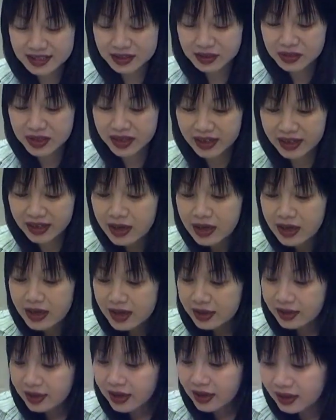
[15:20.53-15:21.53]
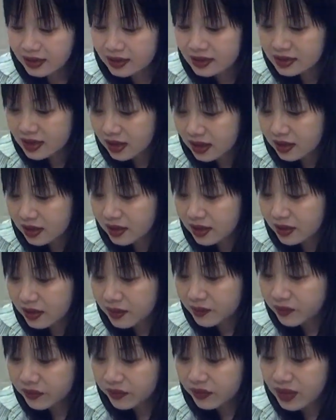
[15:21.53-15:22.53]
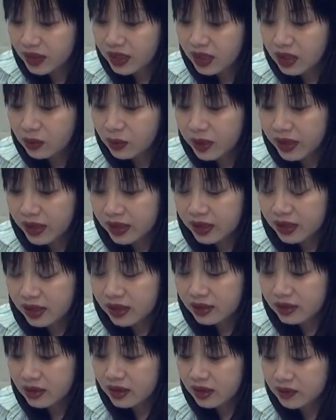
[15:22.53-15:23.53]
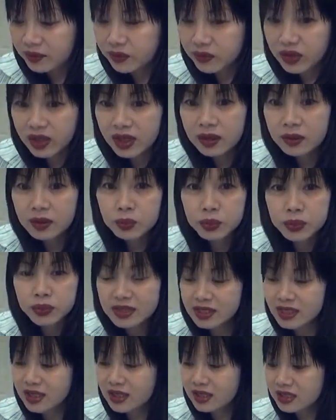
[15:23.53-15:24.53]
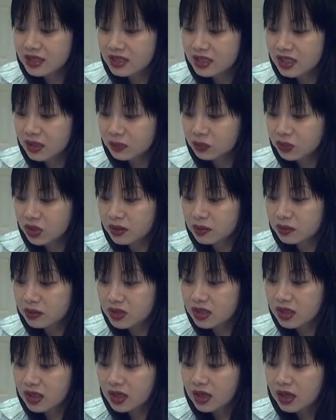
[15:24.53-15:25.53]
Okay, and he went in. He presented symptoms.